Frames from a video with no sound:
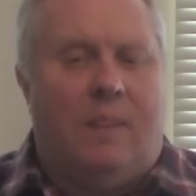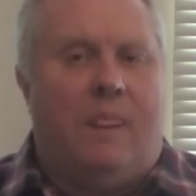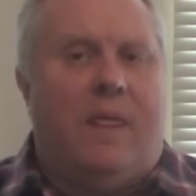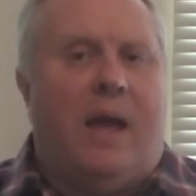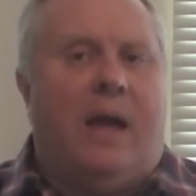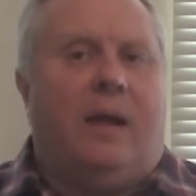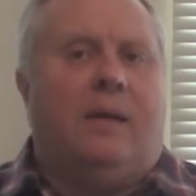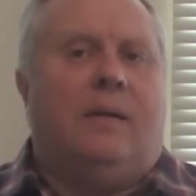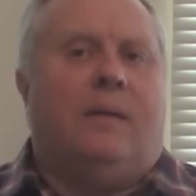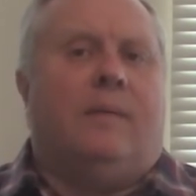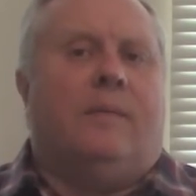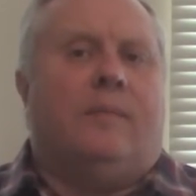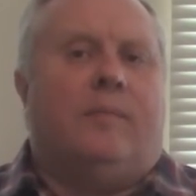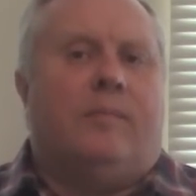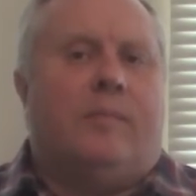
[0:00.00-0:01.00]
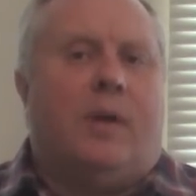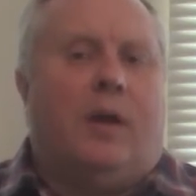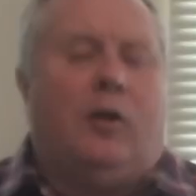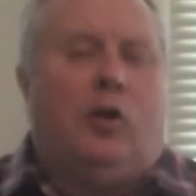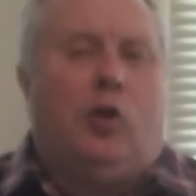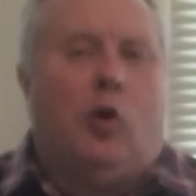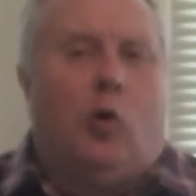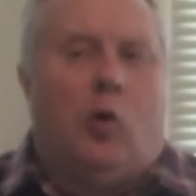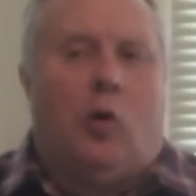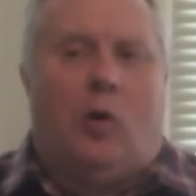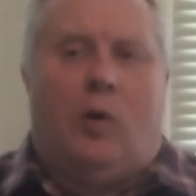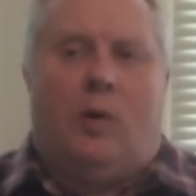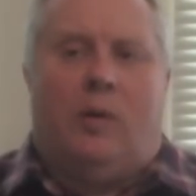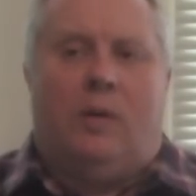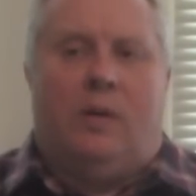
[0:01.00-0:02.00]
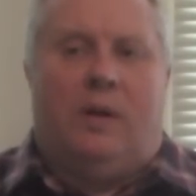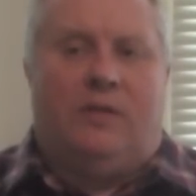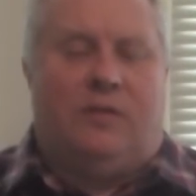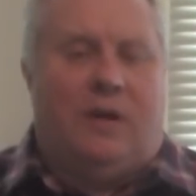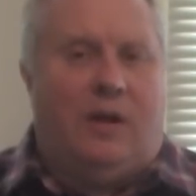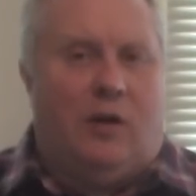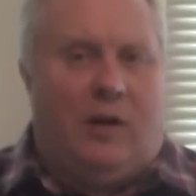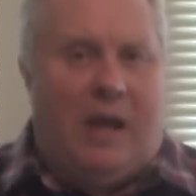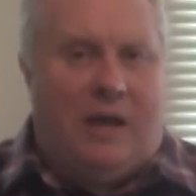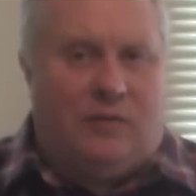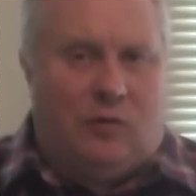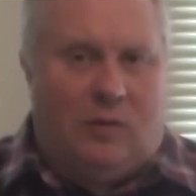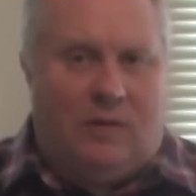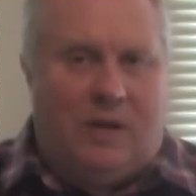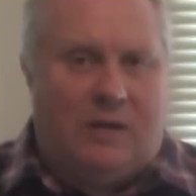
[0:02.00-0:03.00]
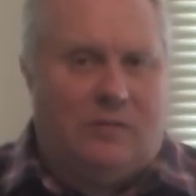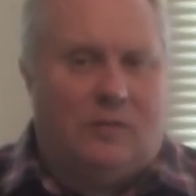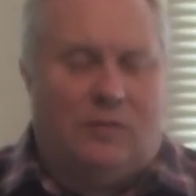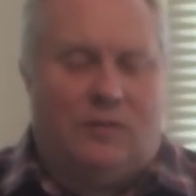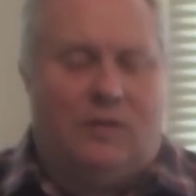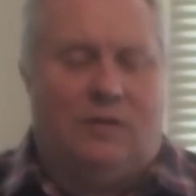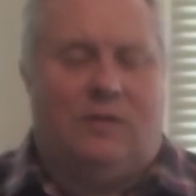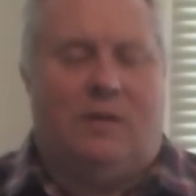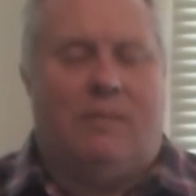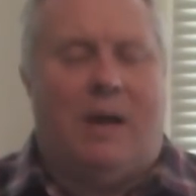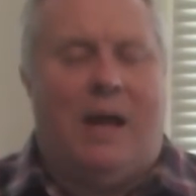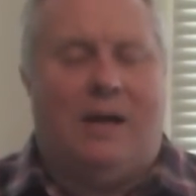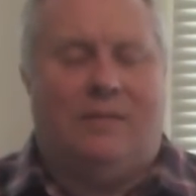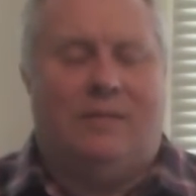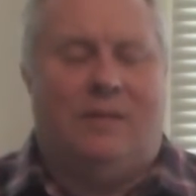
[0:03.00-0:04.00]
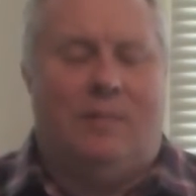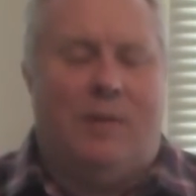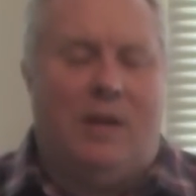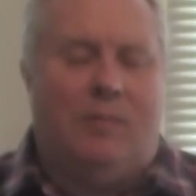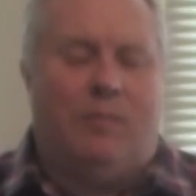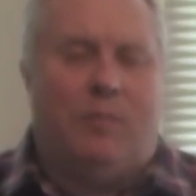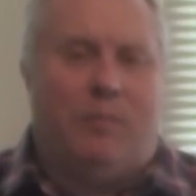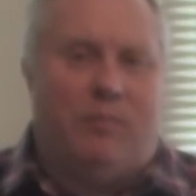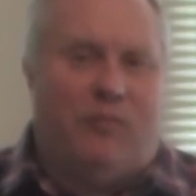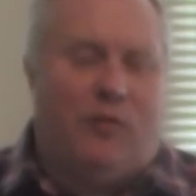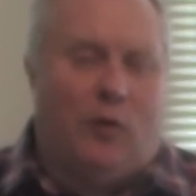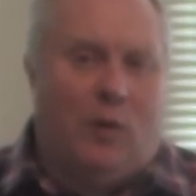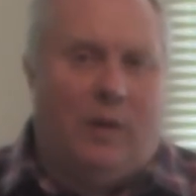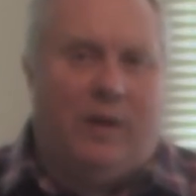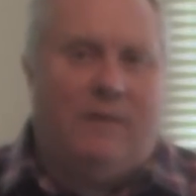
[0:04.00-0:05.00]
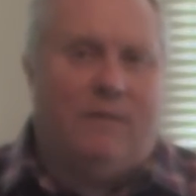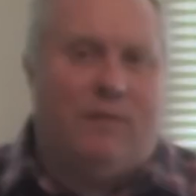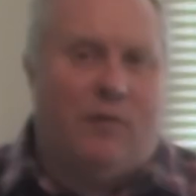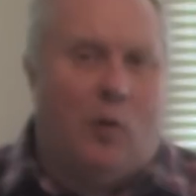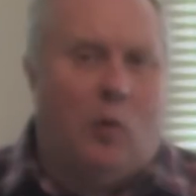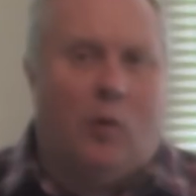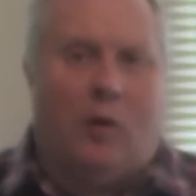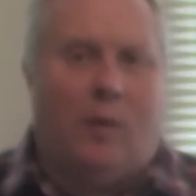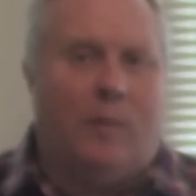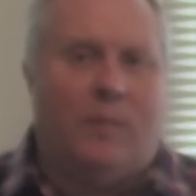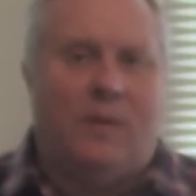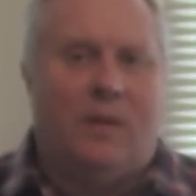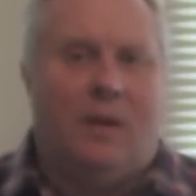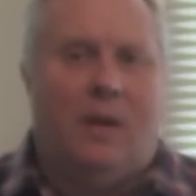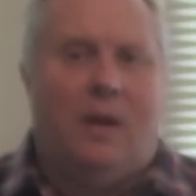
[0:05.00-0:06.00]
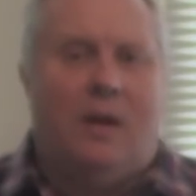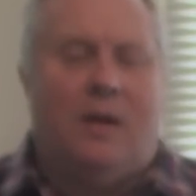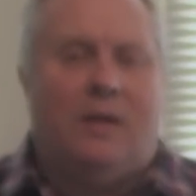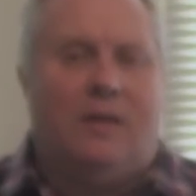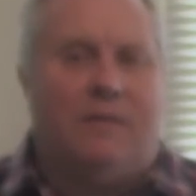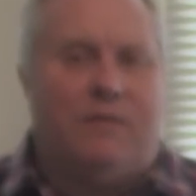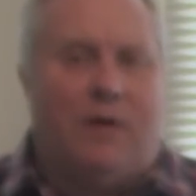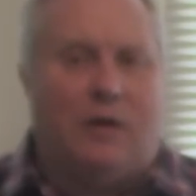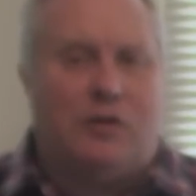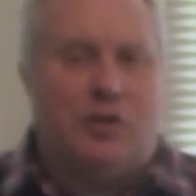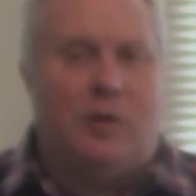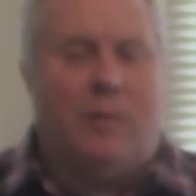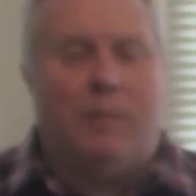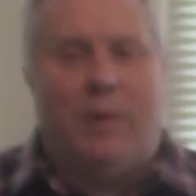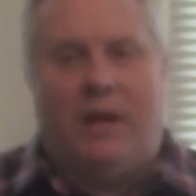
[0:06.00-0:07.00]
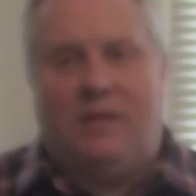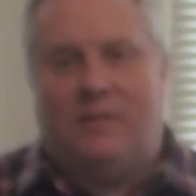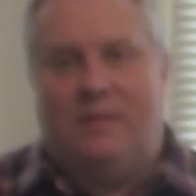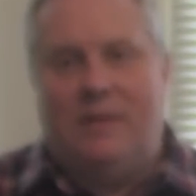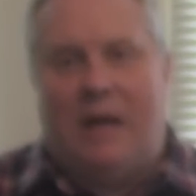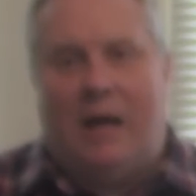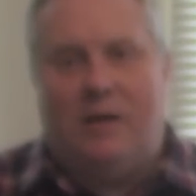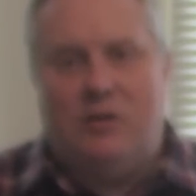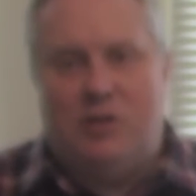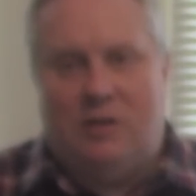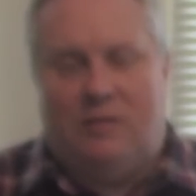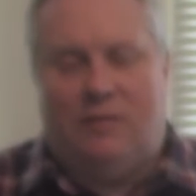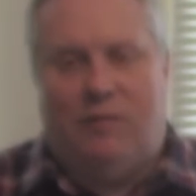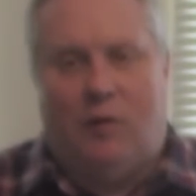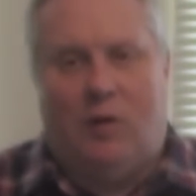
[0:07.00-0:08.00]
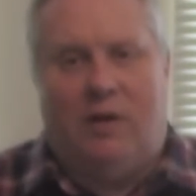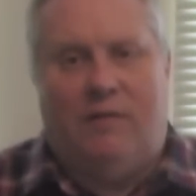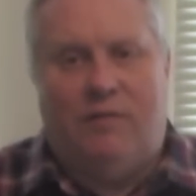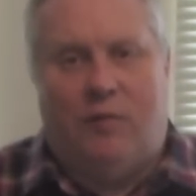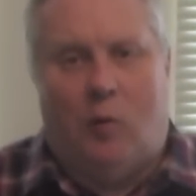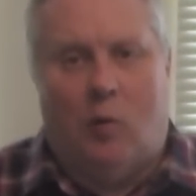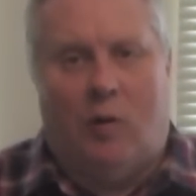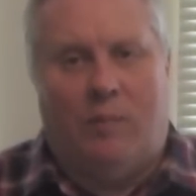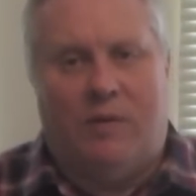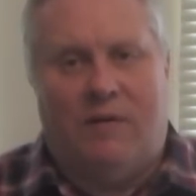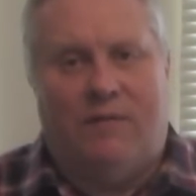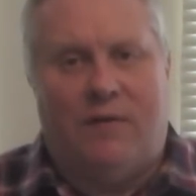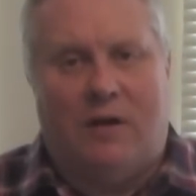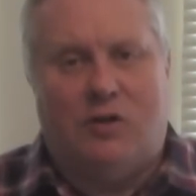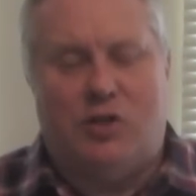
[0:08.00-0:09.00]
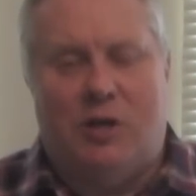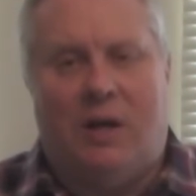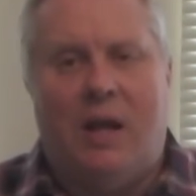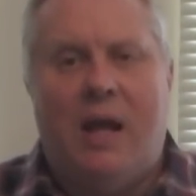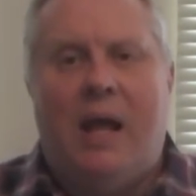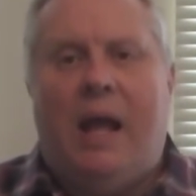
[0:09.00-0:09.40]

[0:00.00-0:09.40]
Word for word: That your, let's say your gastrointestinal system has to be fully formed to function, but it's not just fully formed to function.